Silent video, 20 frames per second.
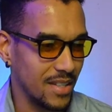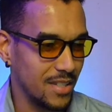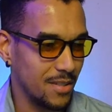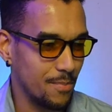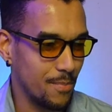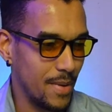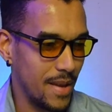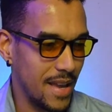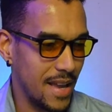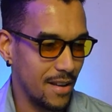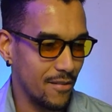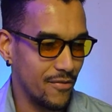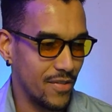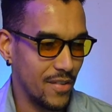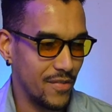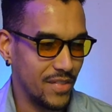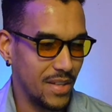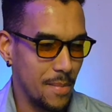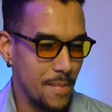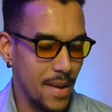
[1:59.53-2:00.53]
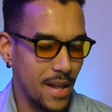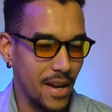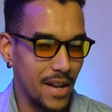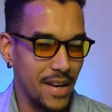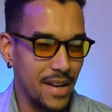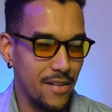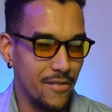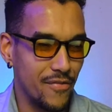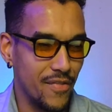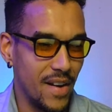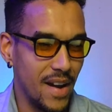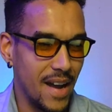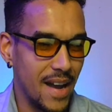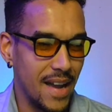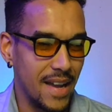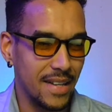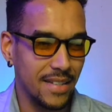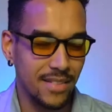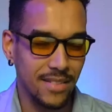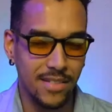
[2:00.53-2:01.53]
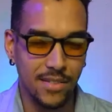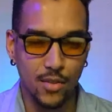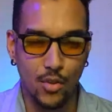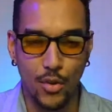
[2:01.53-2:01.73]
He's paying 50 million in fines.